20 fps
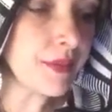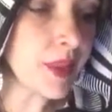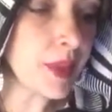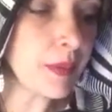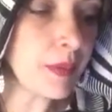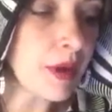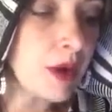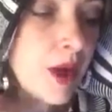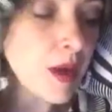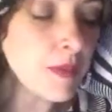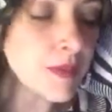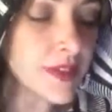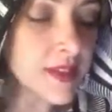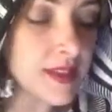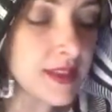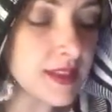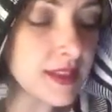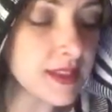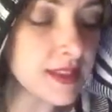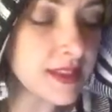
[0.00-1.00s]
The promise
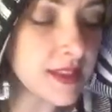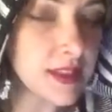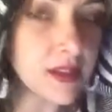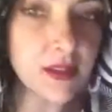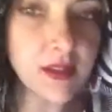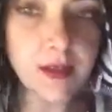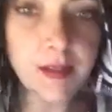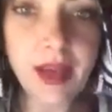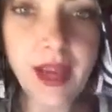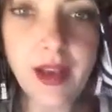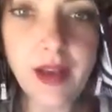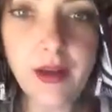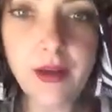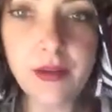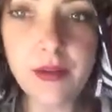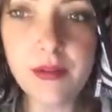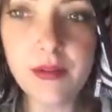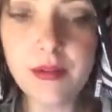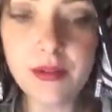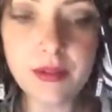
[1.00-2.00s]
that the sun will come
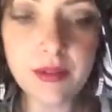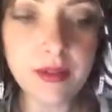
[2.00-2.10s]
out.